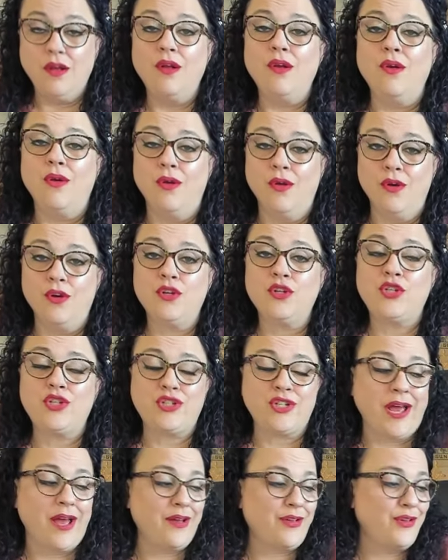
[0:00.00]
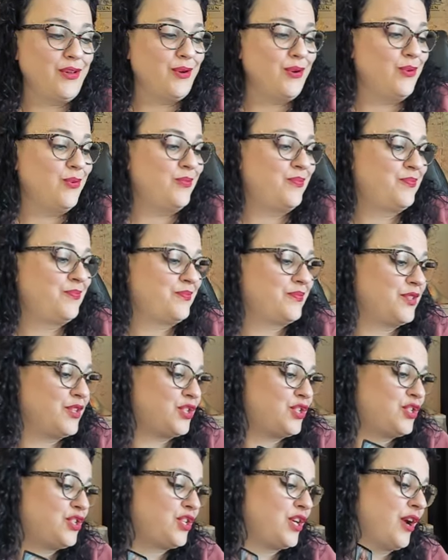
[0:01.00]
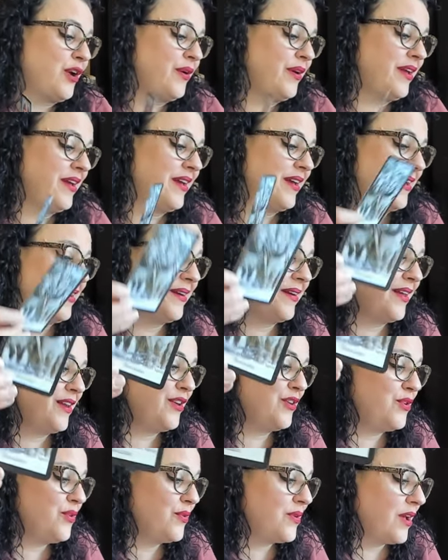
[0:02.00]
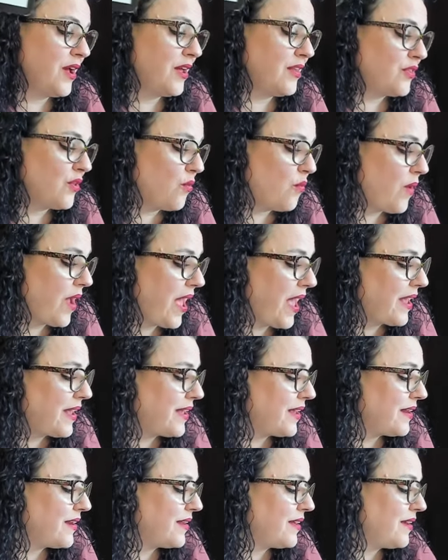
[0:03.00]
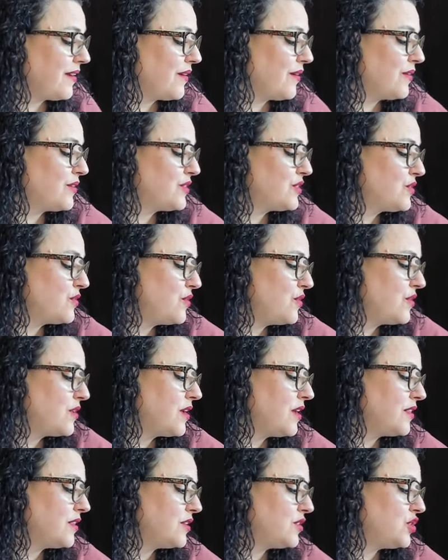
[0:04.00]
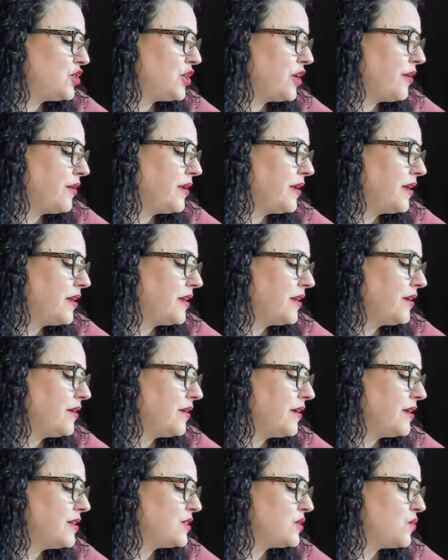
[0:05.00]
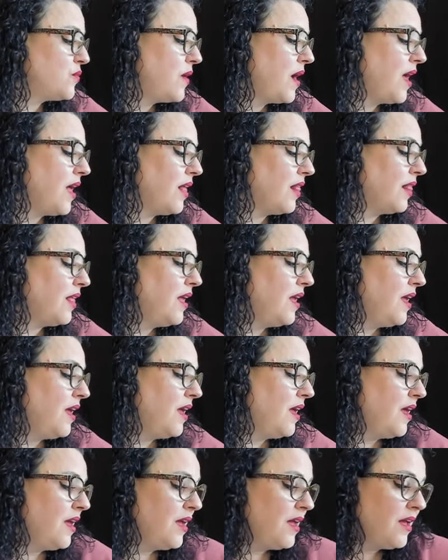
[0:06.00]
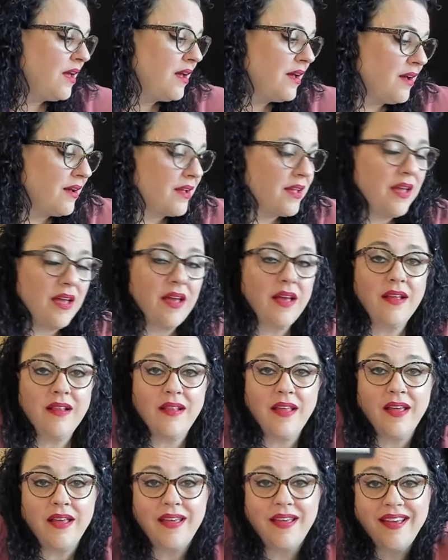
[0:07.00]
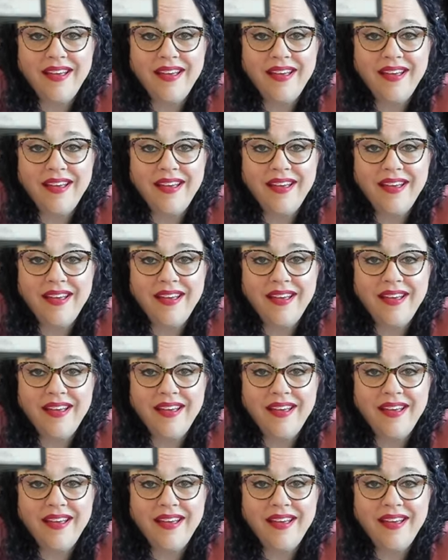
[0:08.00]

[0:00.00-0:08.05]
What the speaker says: Le chariot, the chariot, and you got the wagon here, so you got the chariot here as well. Okay, like,